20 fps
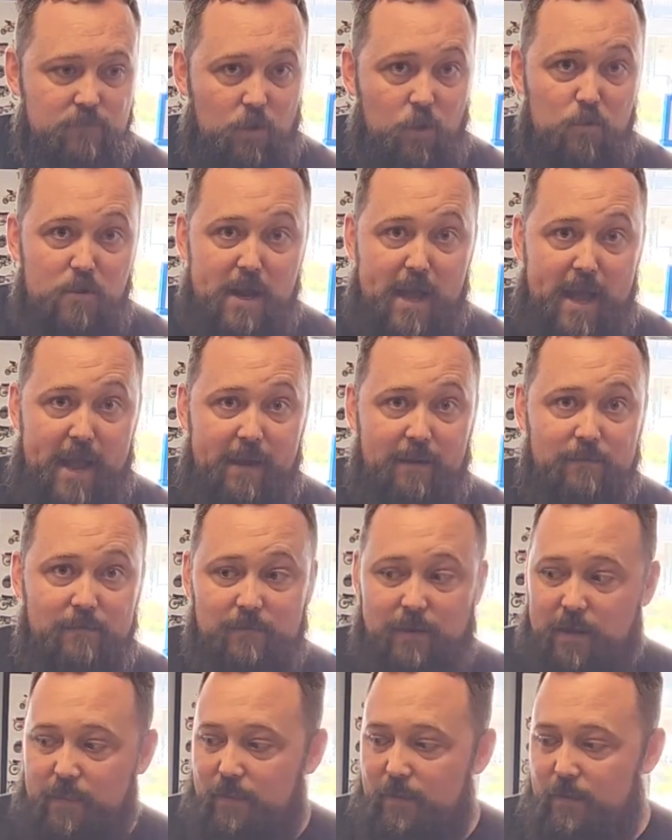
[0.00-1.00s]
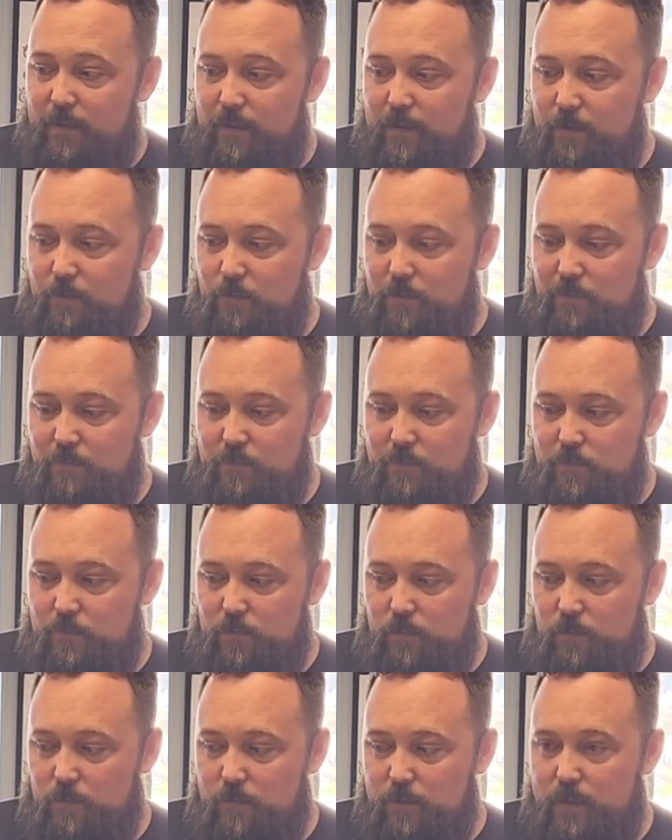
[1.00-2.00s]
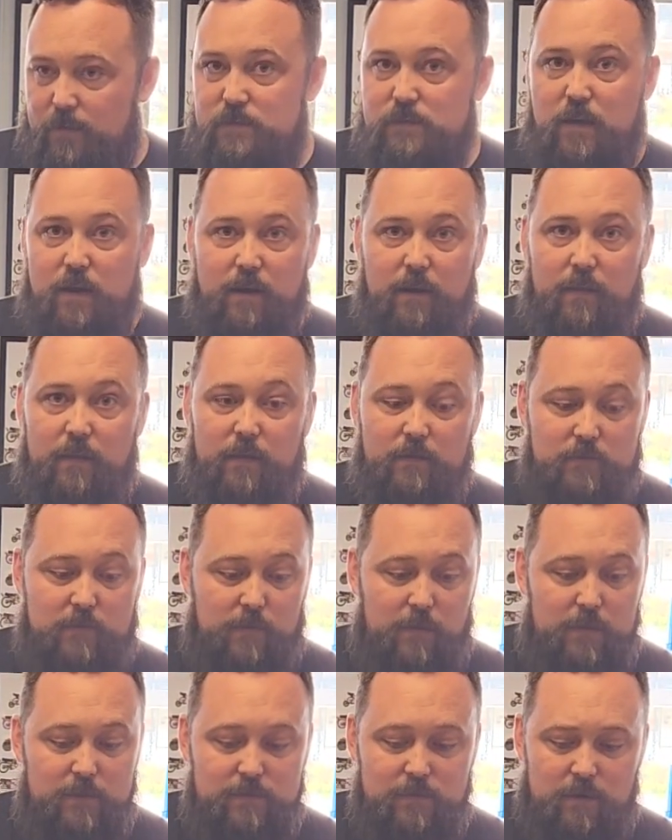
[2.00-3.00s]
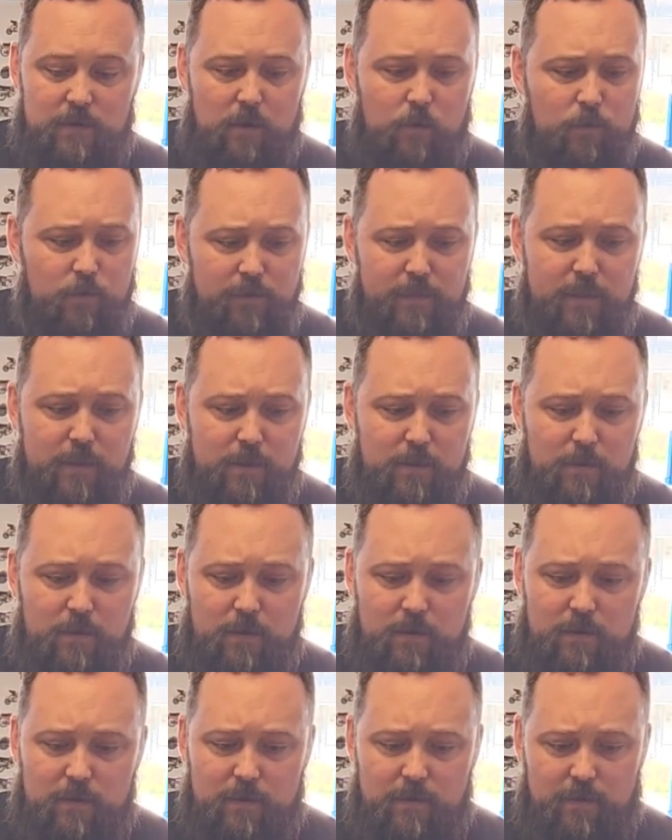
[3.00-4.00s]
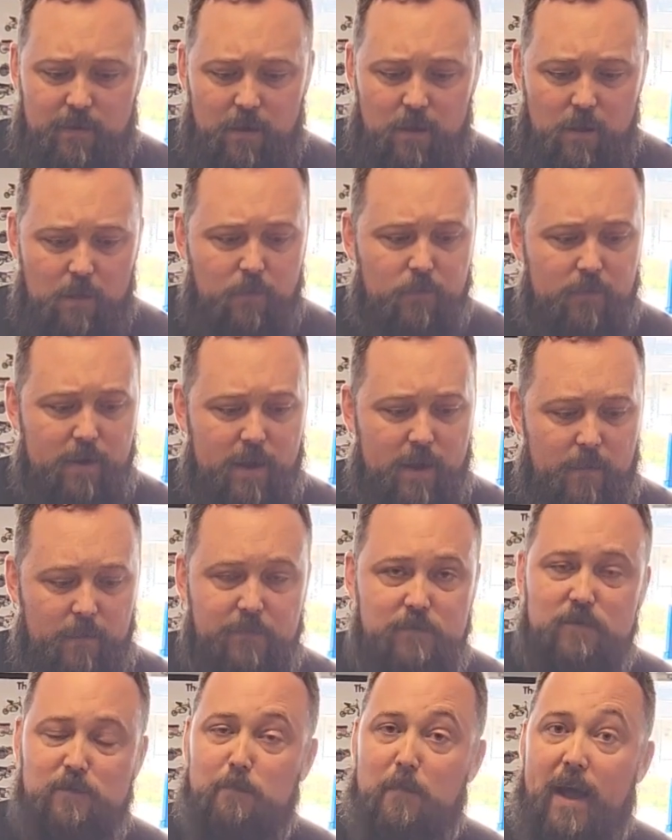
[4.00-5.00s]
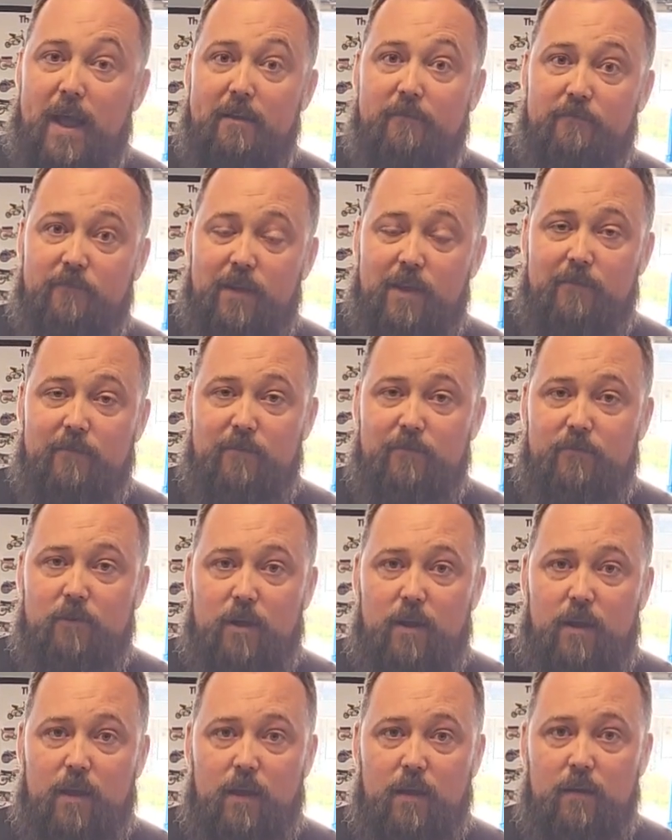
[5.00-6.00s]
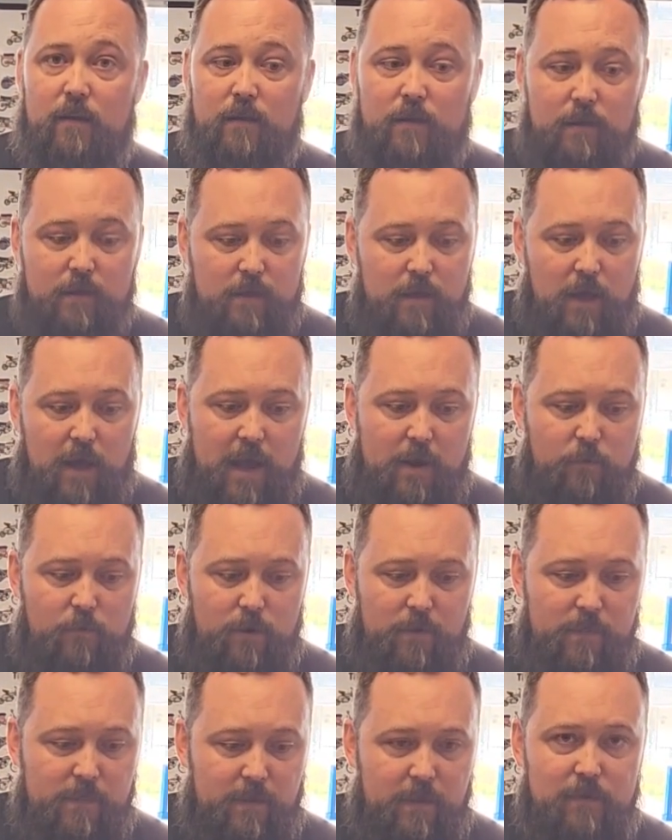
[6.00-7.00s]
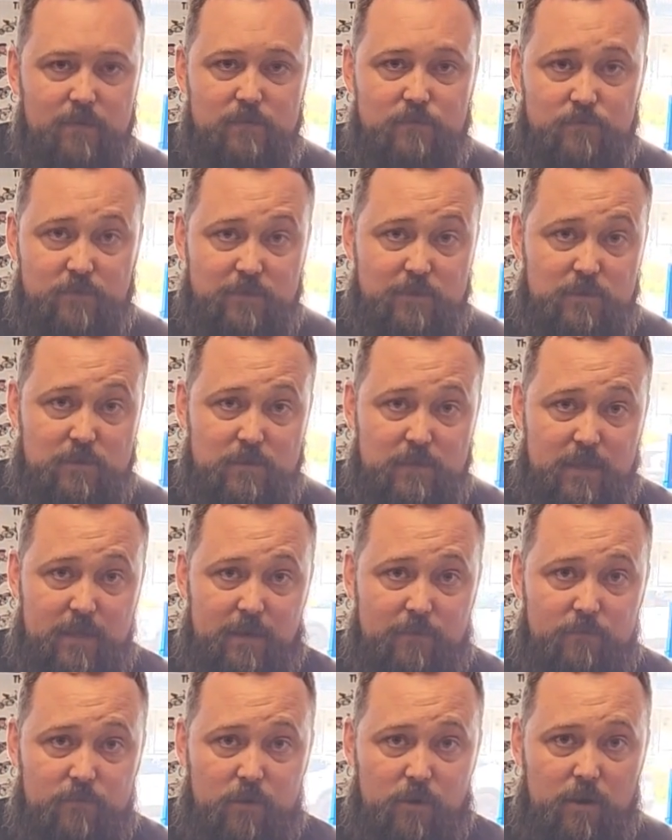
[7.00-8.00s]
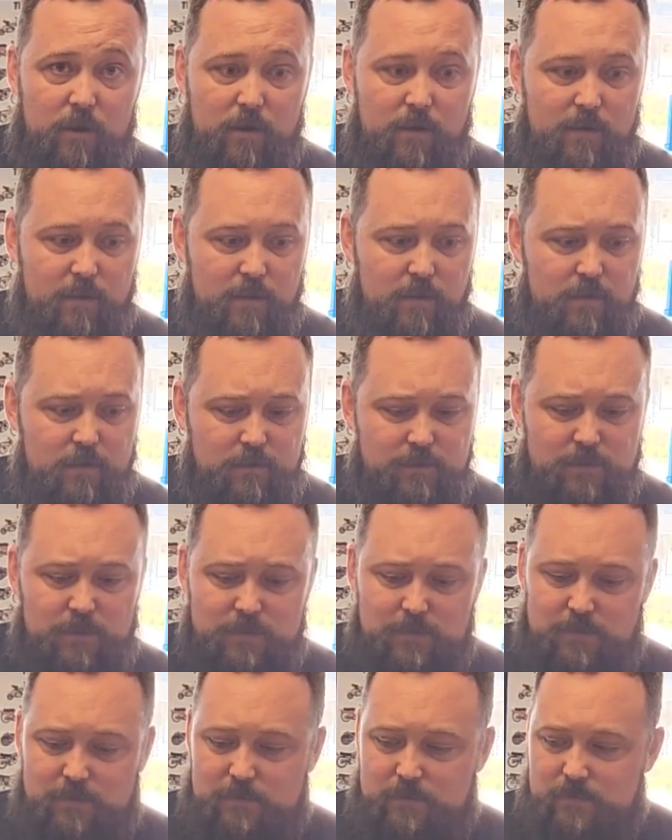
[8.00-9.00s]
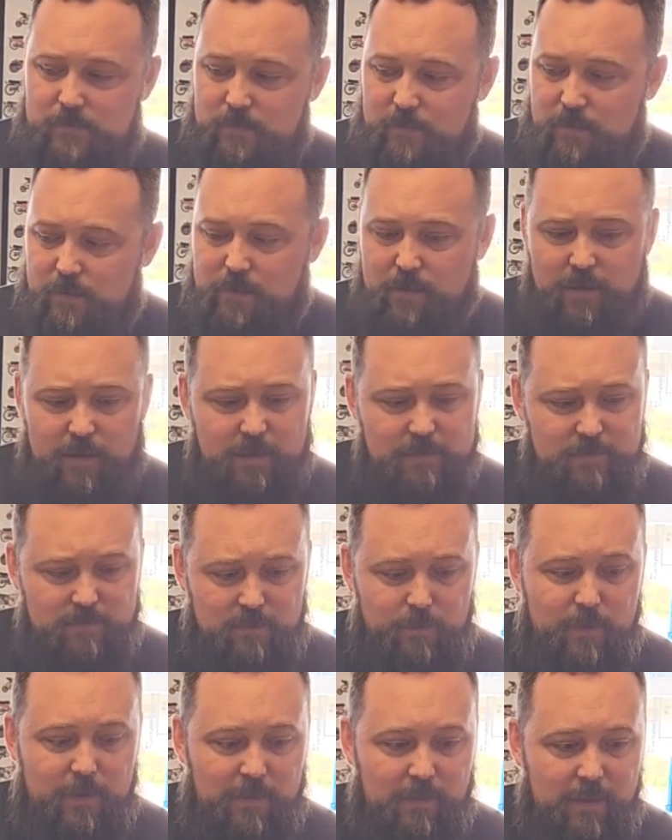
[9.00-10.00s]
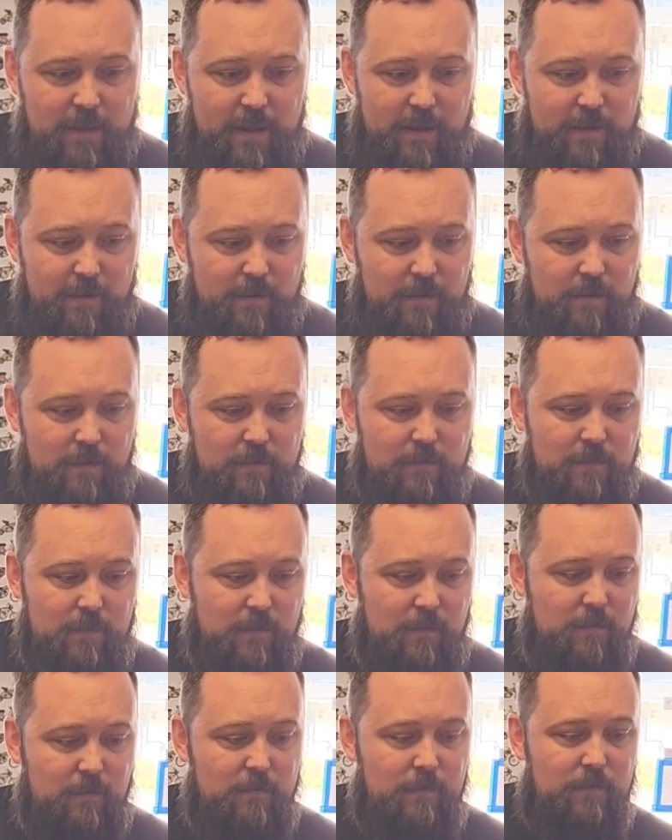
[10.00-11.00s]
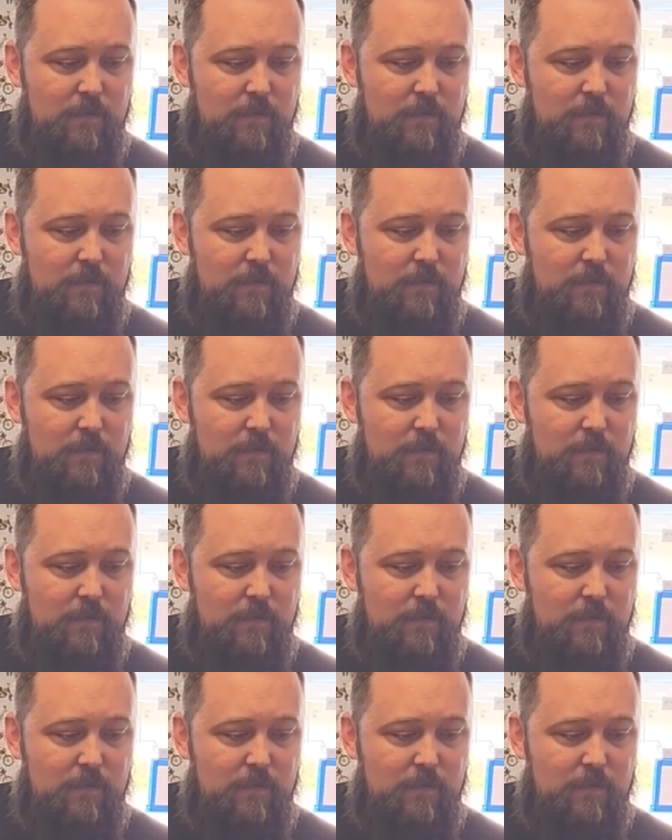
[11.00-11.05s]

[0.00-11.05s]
'09 I think, and we've sold a ton of these, and these are a really good all around. This is my favorite front end. I run this versus the inverted just because it's a little bit lighter. The